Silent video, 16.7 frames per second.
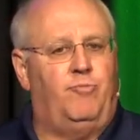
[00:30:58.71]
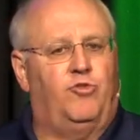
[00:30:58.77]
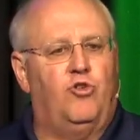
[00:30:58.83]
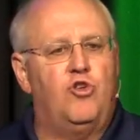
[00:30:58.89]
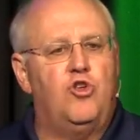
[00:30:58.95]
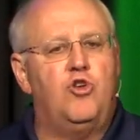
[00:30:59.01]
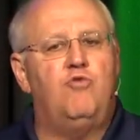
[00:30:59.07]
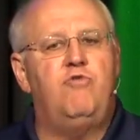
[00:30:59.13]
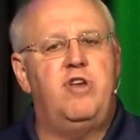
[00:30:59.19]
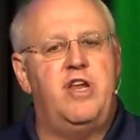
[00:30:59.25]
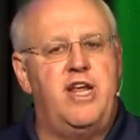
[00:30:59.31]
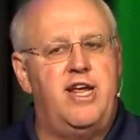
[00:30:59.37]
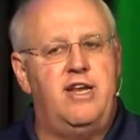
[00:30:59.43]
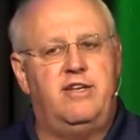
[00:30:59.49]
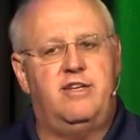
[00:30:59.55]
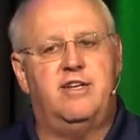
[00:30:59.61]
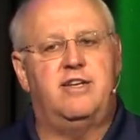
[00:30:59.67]
So you
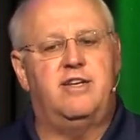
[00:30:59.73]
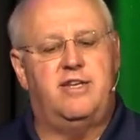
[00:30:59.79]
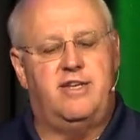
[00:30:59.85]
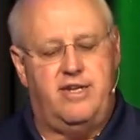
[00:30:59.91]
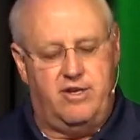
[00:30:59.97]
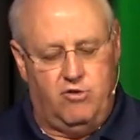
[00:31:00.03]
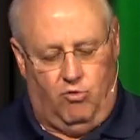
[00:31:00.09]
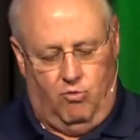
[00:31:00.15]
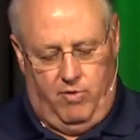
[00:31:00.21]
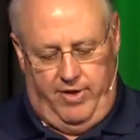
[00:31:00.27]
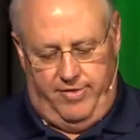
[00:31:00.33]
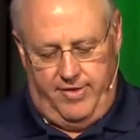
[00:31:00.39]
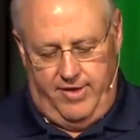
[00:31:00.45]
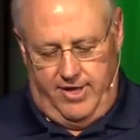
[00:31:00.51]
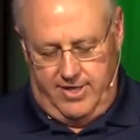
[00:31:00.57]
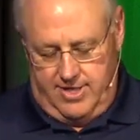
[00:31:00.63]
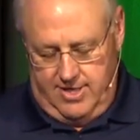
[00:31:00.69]
need to deal with
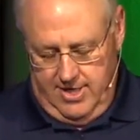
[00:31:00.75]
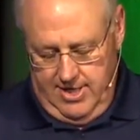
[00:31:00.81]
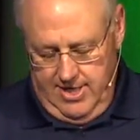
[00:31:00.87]
it.